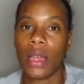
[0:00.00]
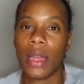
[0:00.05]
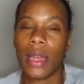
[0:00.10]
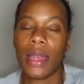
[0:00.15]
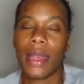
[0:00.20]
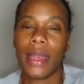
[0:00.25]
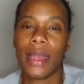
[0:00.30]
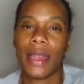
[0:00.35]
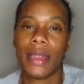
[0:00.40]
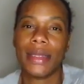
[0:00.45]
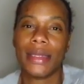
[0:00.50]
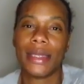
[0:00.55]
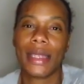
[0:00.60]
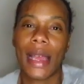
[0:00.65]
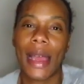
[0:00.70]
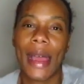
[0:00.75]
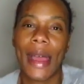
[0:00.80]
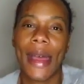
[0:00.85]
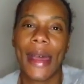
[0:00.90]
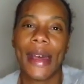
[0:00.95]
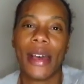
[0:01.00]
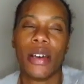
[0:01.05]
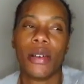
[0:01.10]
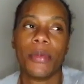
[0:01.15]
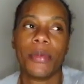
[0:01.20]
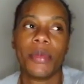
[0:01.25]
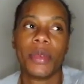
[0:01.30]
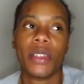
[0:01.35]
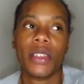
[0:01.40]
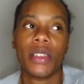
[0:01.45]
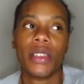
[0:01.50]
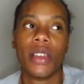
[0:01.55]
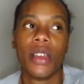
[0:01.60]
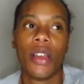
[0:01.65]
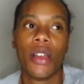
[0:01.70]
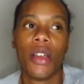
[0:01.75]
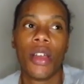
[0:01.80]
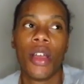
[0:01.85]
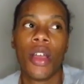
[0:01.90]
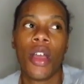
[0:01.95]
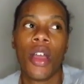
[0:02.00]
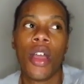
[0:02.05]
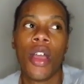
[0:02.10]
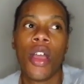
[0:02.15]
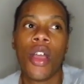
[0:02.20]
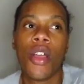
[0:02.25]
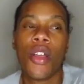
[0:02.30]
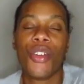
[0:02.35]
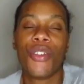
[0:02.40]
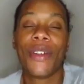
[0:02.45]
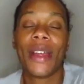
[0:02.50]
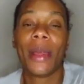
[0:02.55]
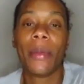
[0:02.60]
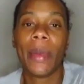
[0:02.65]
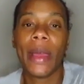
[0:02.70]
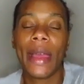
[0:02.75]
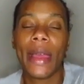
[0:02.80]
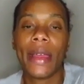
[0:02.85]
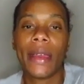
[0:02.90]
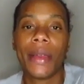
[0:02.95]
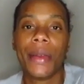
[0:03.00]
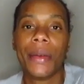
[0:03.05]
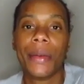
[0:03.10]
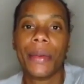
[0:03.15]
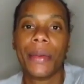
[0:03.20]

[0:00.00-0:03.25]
and I'll be right back.